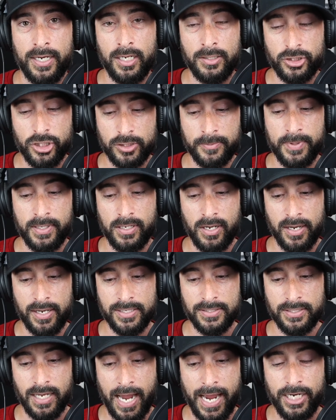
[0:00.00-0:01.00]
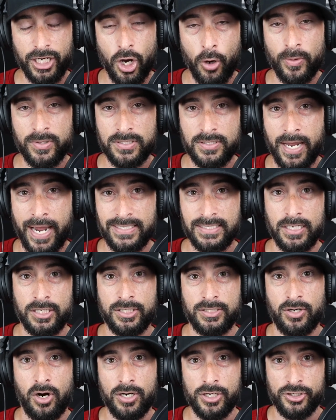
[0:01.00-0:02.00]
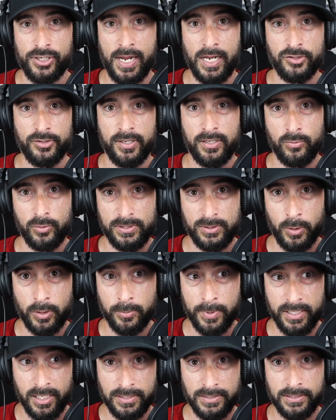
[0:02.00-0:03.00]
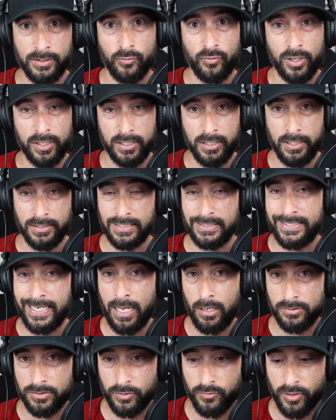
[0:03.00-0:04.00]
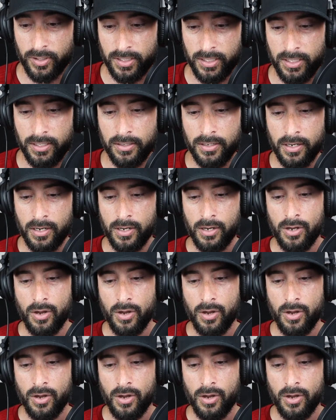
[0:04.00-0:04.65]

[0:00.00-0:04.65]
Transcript: in, just because I know it's nice to start DeAndre Swift because he's a rookie. He's a talented rookie.